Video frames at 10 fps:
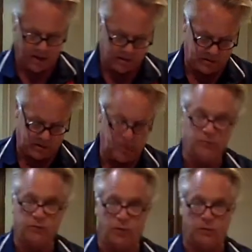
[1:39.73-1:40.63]
So
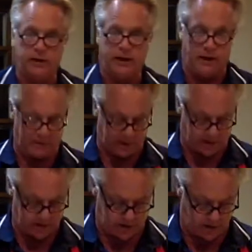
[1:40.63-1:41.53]
you've rolled it out like
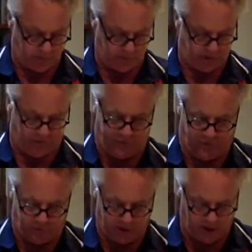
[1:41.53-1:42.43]
so. You
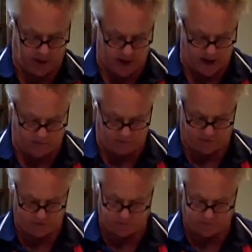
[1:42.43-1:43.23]
fold it in half.